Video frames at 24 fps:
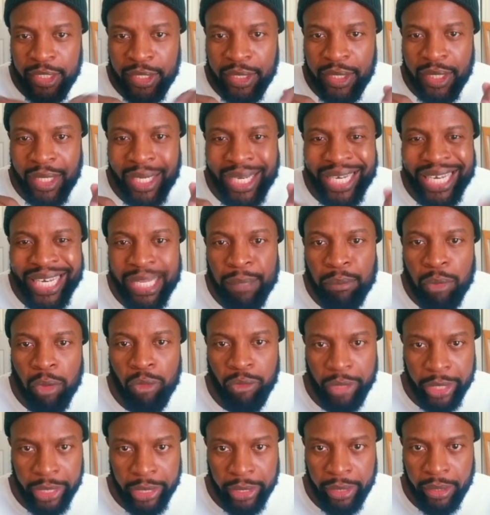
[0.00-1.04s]
to
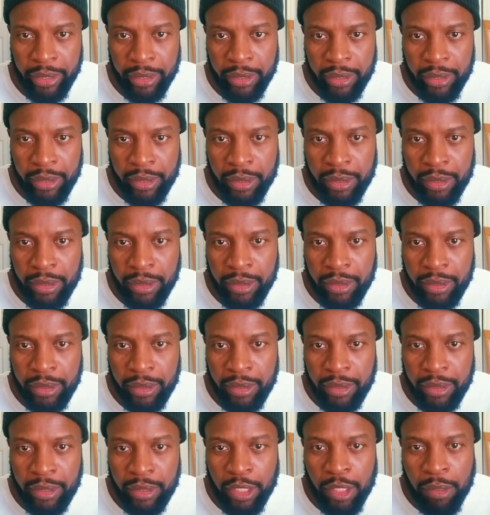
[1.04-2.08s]
liberate
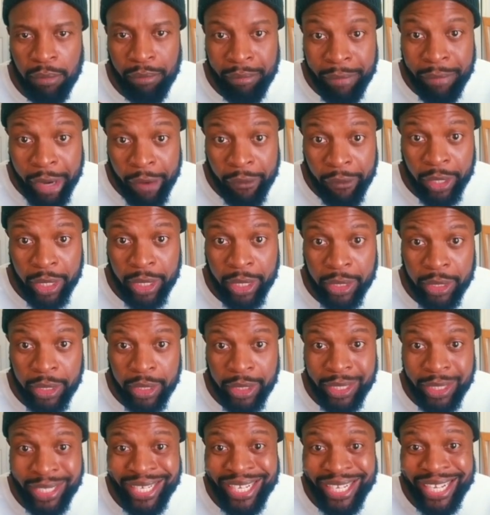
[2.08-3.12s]
America
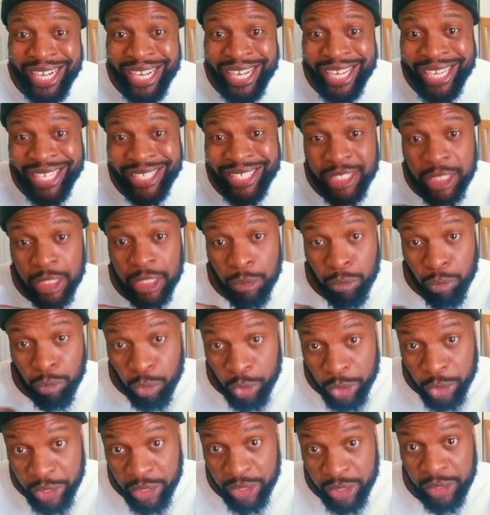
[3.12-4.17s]
against the
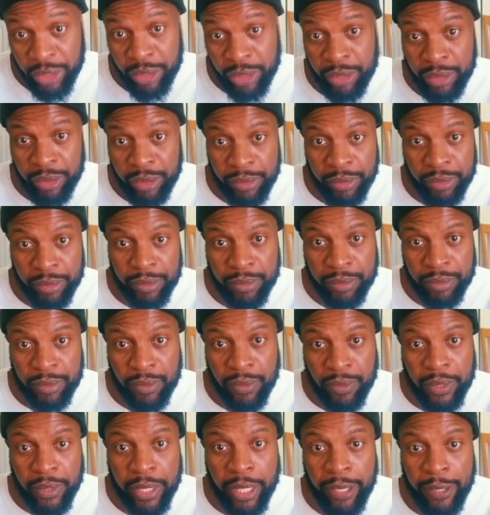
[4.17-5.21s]
British,
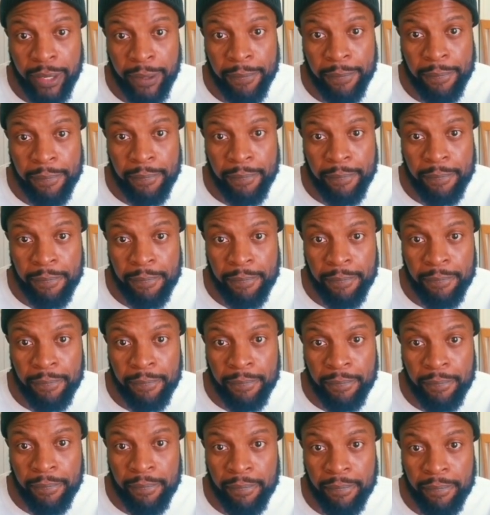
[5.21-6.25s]
okay?
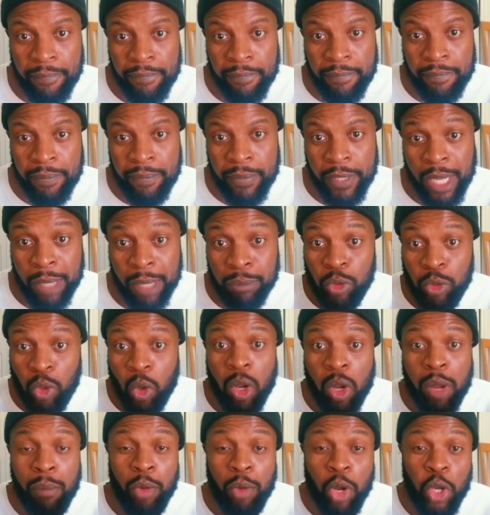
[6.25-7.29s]
I'm
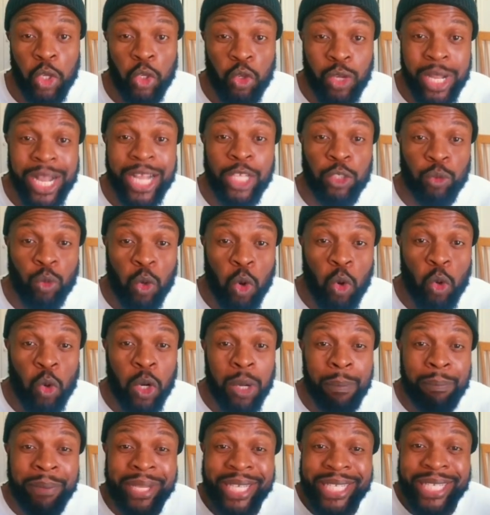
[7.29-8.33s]
talking about you guys were on
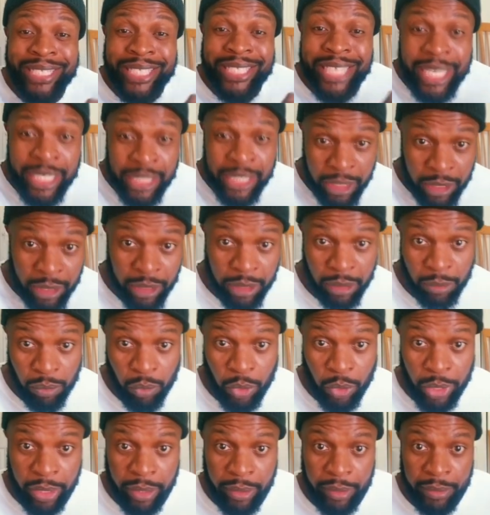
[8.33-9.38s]
a plantation
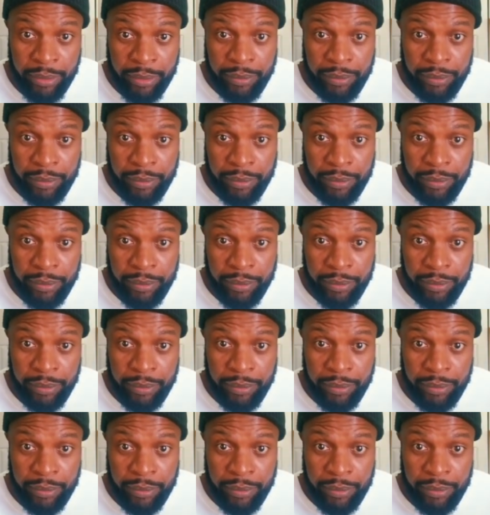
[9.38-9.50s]
somewhere,